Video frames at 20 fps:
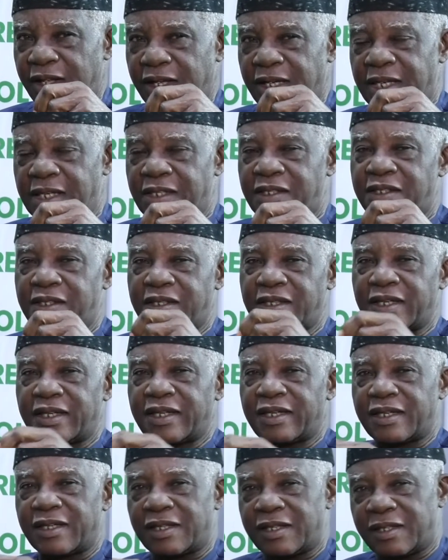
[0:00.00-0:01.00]
is
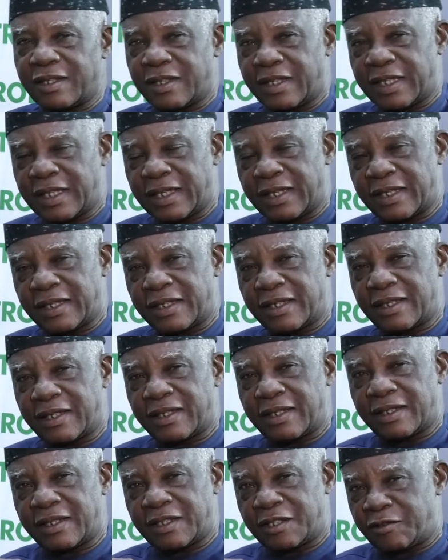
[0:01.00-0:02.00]
the
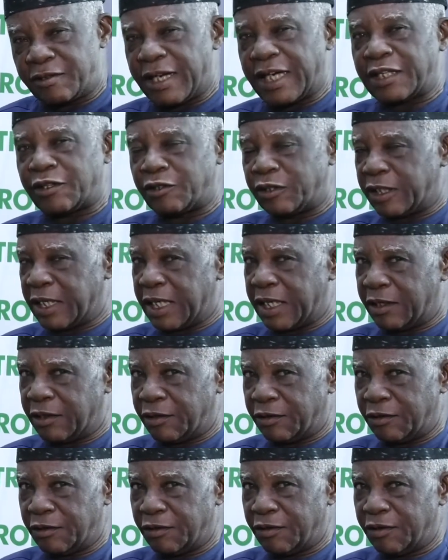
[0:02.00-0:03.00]
Director
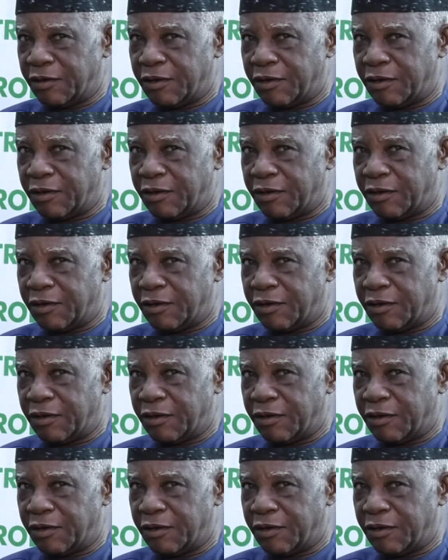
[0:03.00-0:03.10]
General